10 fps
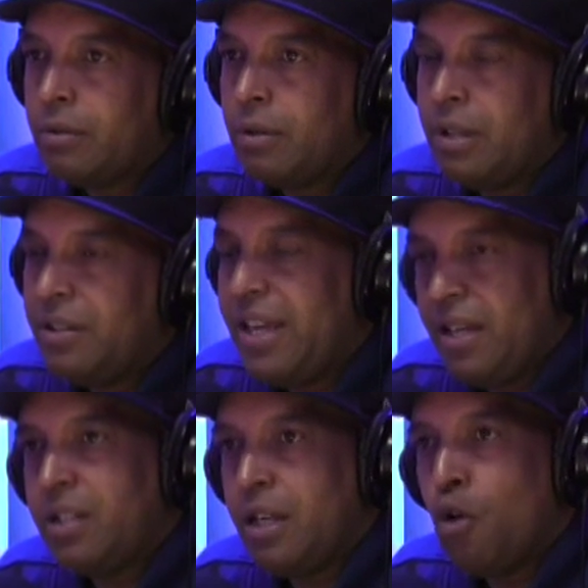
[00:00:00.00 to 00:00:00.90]
and in, in
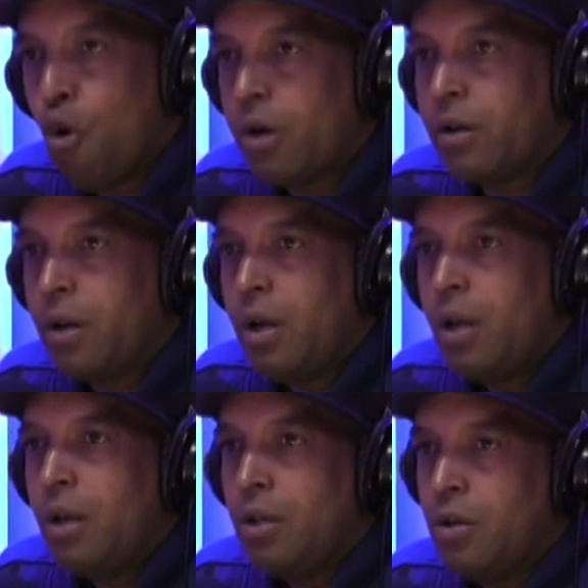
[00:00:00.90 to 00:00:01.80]
order. in order. Yeah,
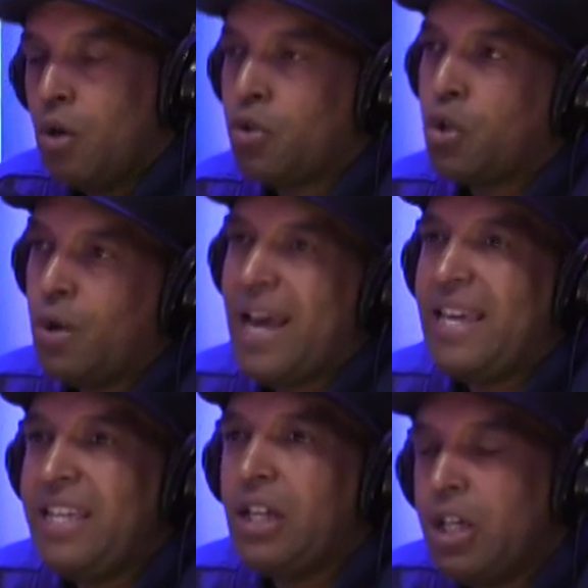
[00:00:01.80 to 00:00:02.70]
you know, so that
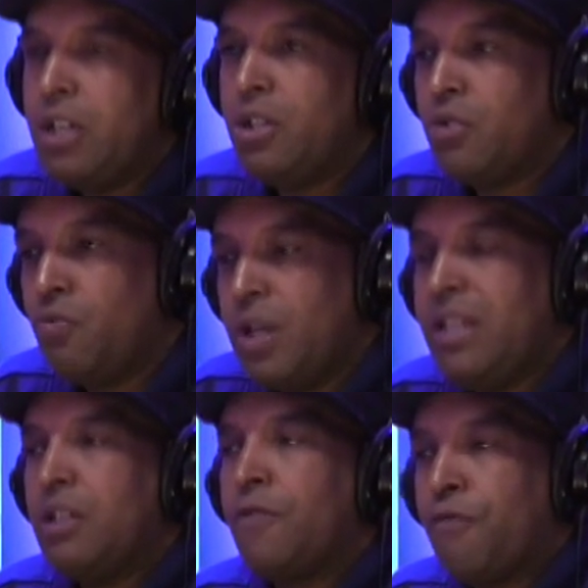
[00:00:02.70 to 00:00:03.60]
he could just really
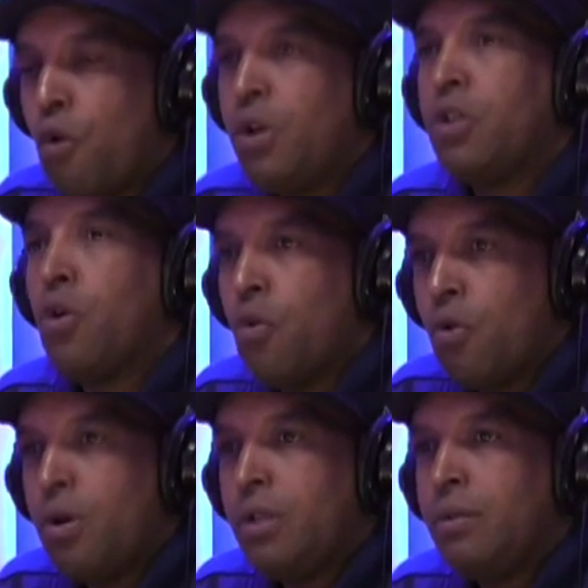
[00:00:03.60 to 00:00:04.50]
just focus
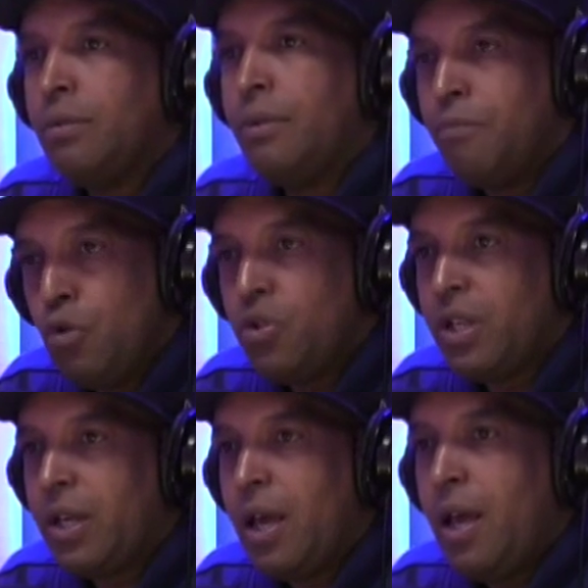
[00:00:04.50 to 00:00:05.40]
on the
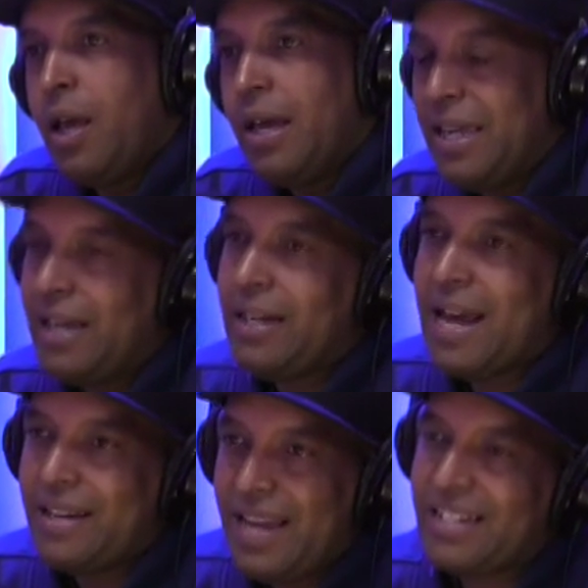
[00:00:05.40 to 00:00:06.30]
music and getting
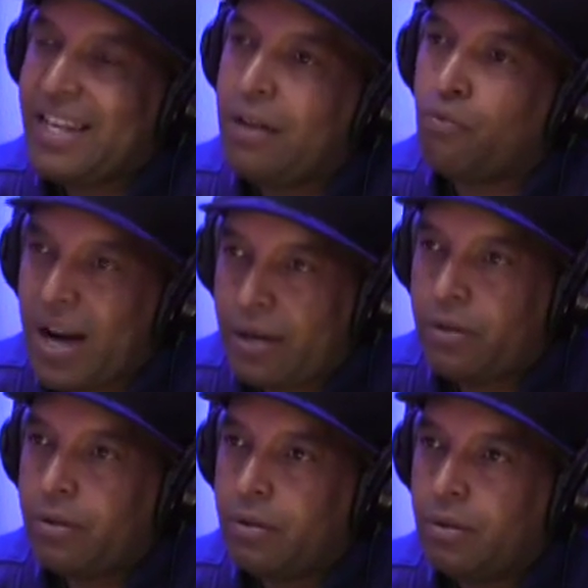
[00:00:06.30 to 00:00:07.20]
that next hit
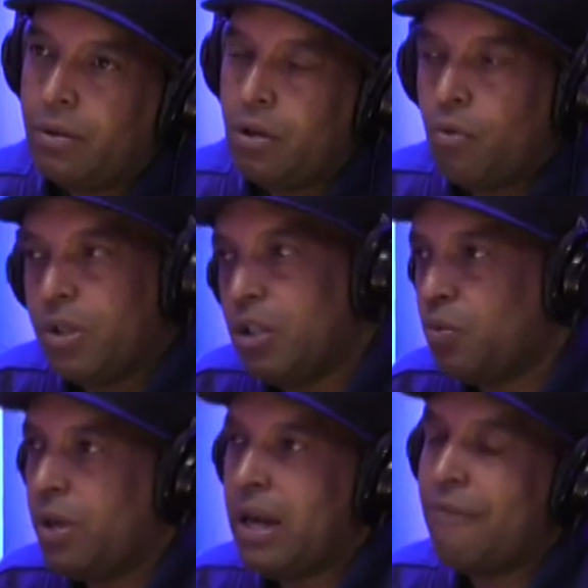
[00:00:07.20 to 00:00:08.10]
record. Mm-hmm. You know, mm-hmm. which is
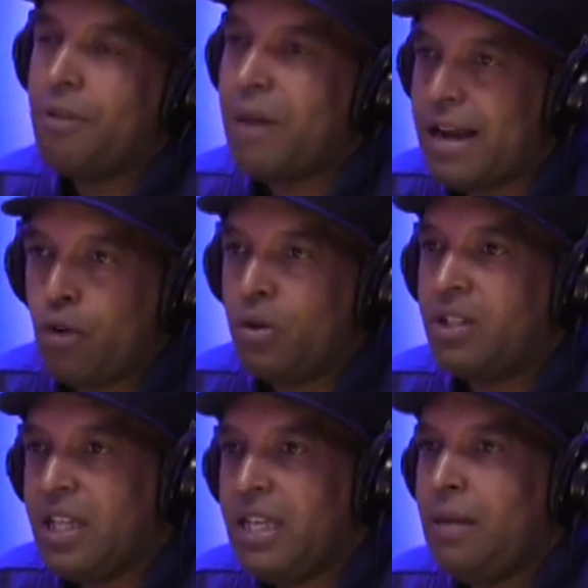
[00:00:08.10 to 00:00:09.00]
what everybody on the
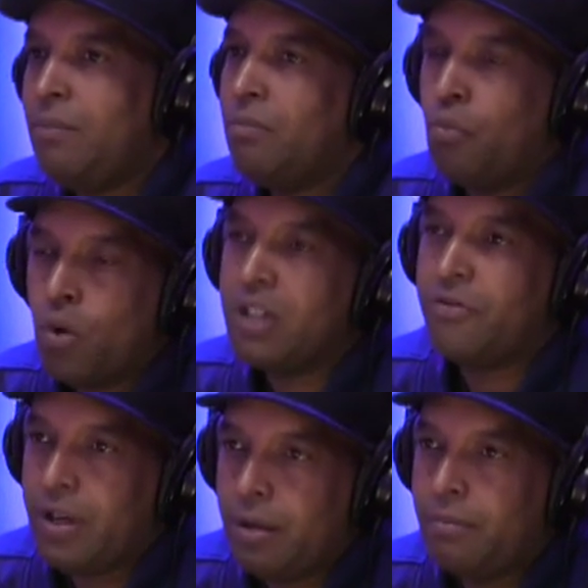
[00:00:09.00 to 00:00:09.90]
team wants
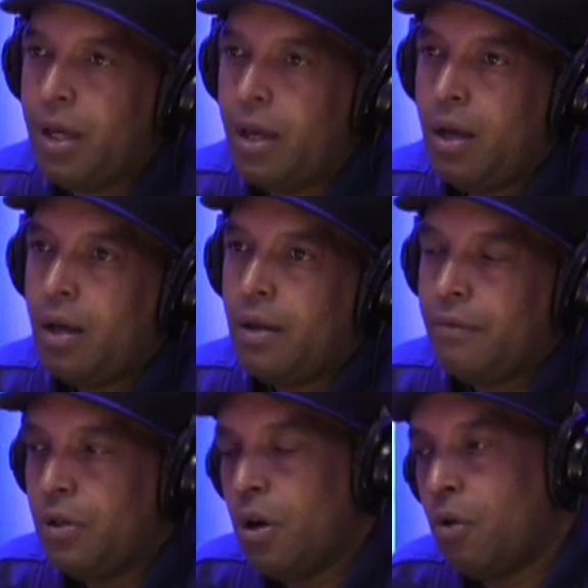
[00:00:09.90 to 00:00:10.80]
for him. Yeah,
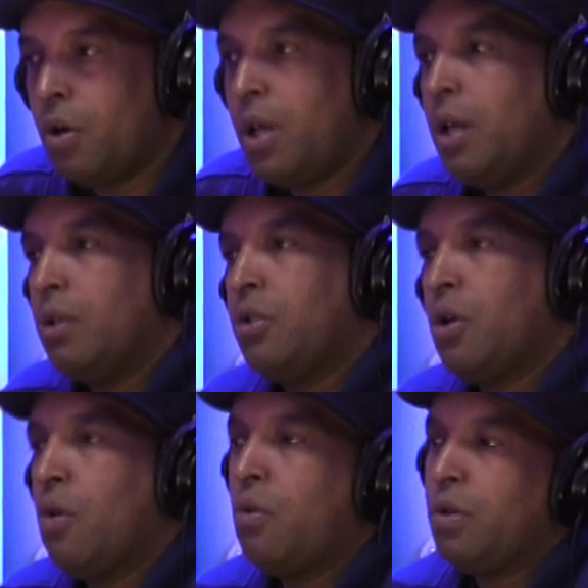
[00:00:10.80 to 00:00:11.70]
you know.
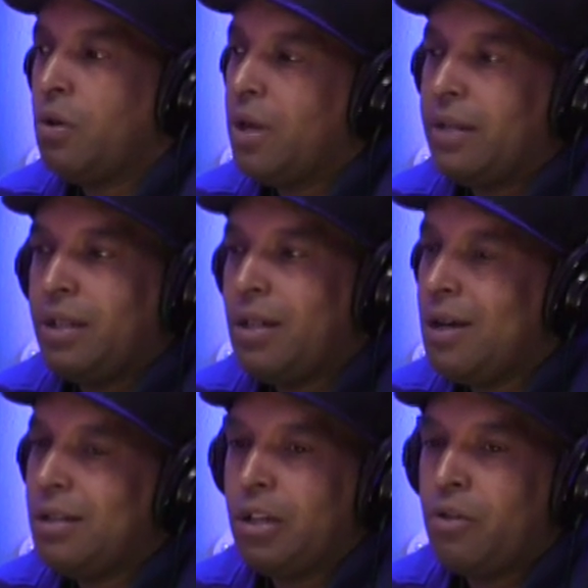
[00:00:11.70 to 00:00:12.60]
So, you know, like I said,
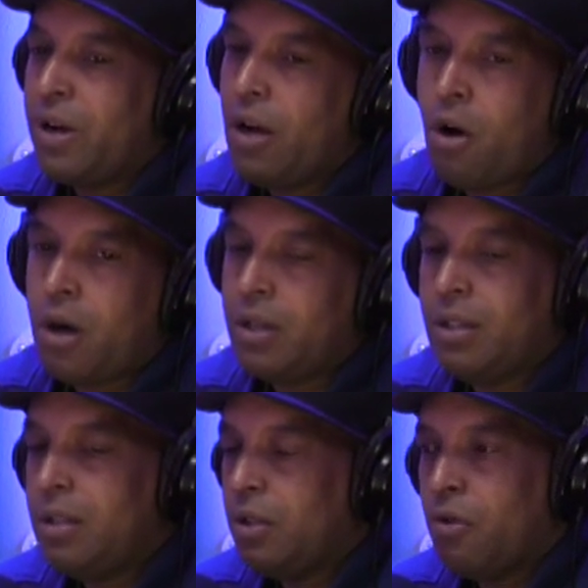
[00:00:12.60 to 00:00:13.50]
is a great artist.
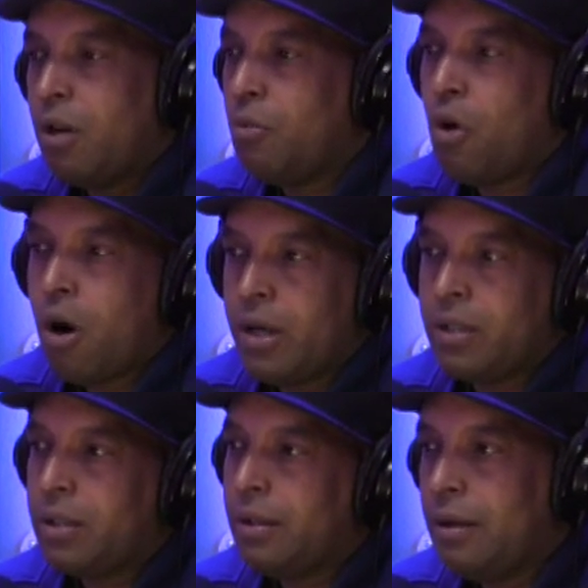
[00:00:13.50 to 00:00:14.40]
He's an incredible
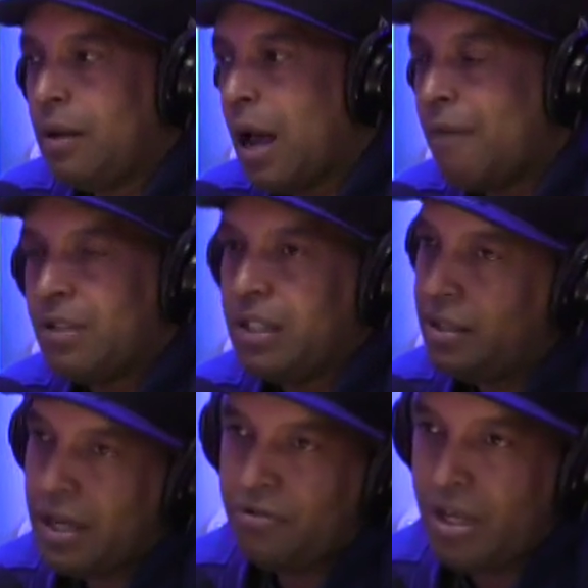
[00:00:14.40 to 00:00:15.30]
artist. And uh, obviously,
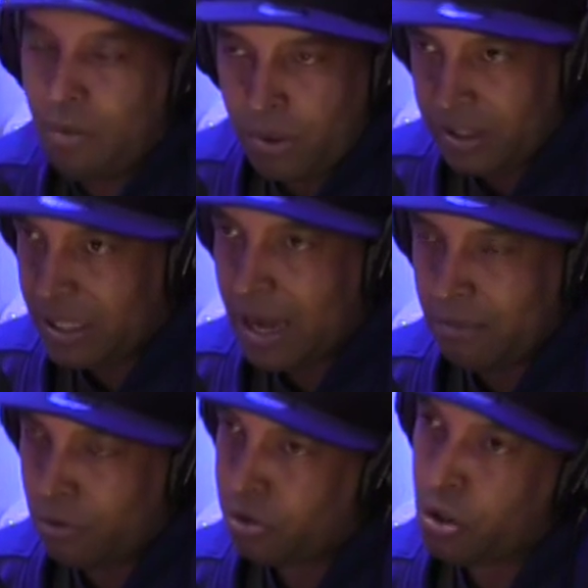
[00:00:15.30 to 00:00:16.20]
Def Jam wouldn't have signed
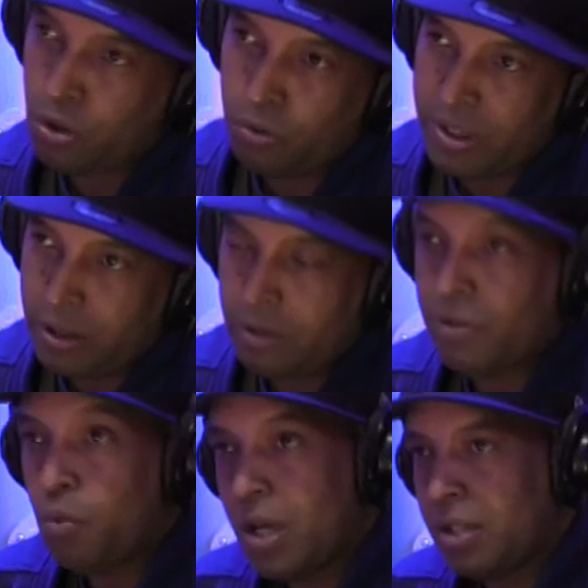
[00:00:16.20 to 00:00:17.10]
him no solo deal if
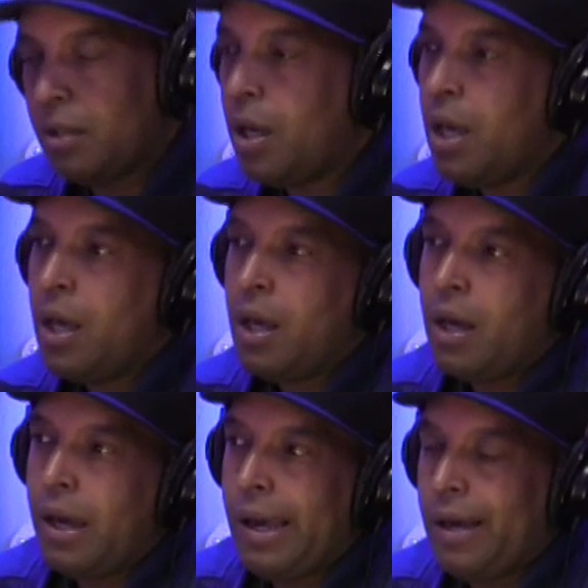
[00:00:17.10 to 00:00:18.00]
he wasn't.
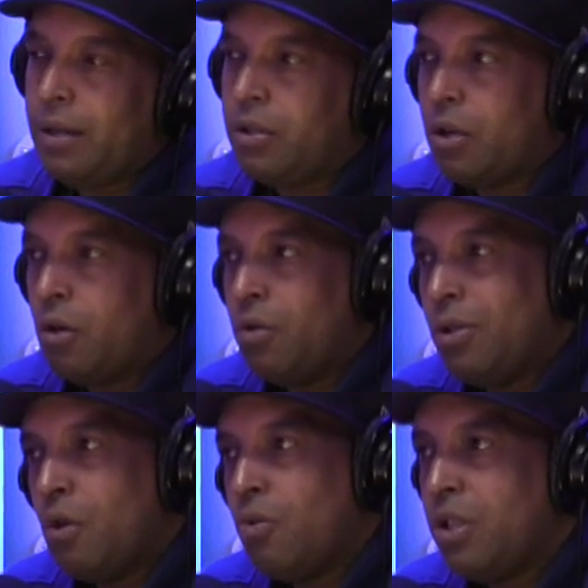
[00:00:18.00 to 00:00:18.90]
Mm-hmm. And so, you
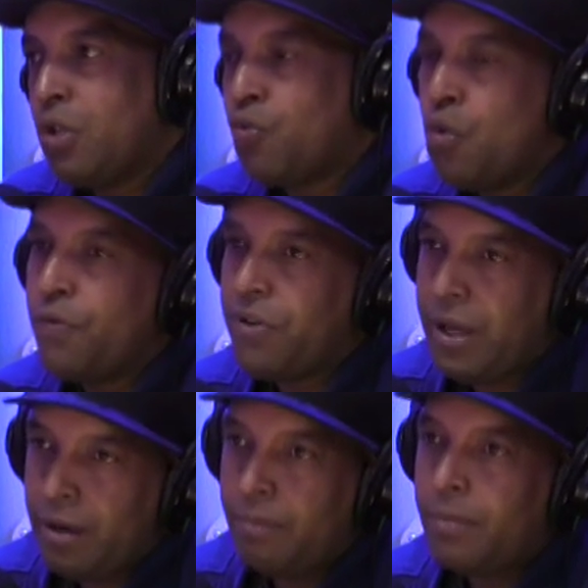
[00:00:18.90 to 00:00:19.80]
know, we're just rooting for
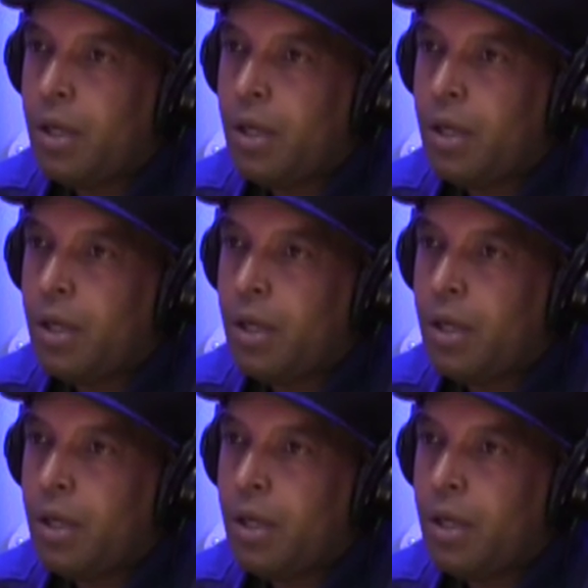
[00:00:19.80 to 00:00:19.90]
him,